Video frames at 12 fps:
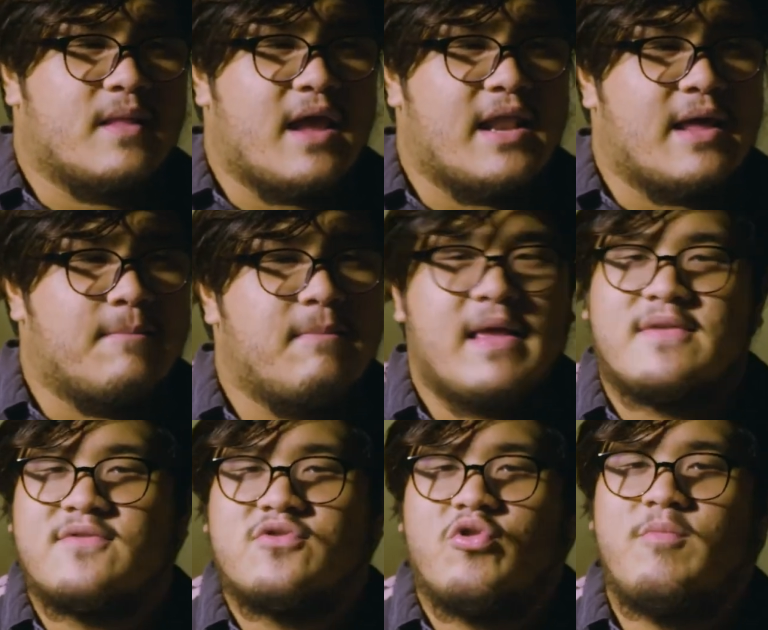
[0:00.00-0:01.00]
and I met
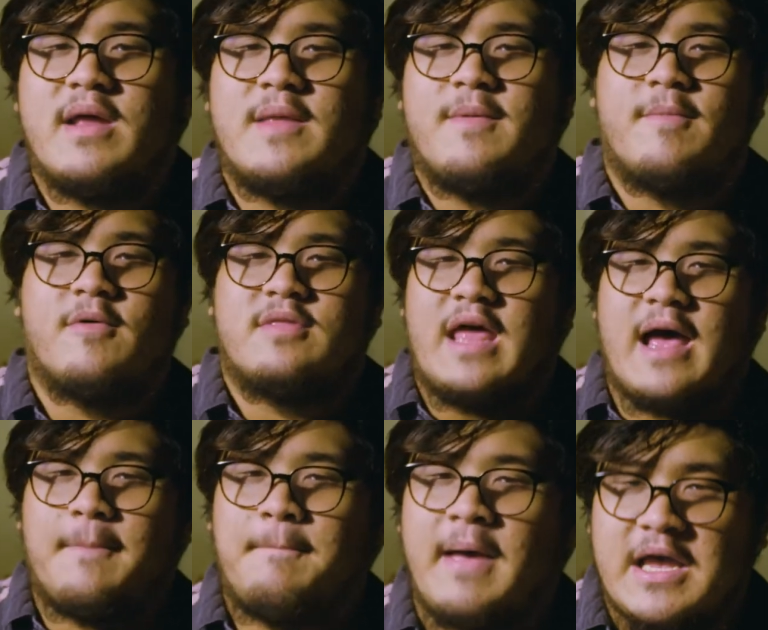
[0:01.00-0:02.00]
so many people that
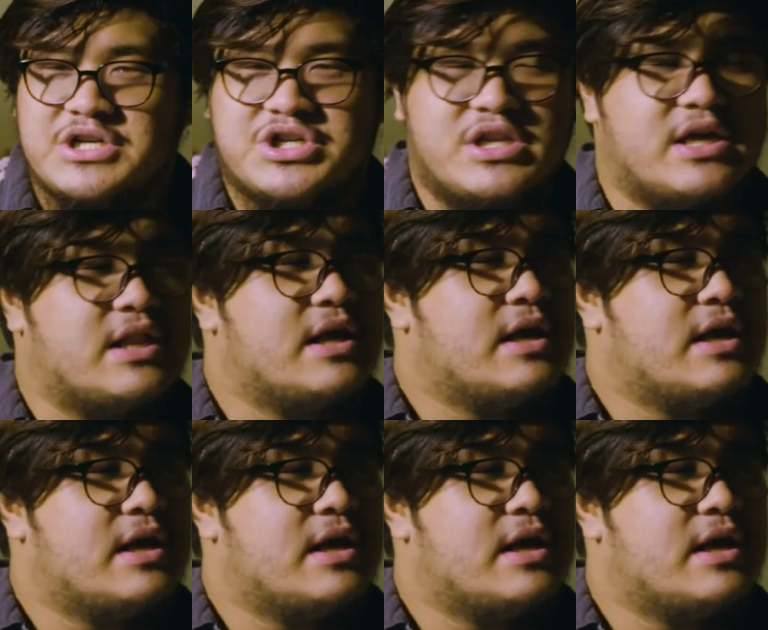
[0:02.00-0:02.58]
are passionate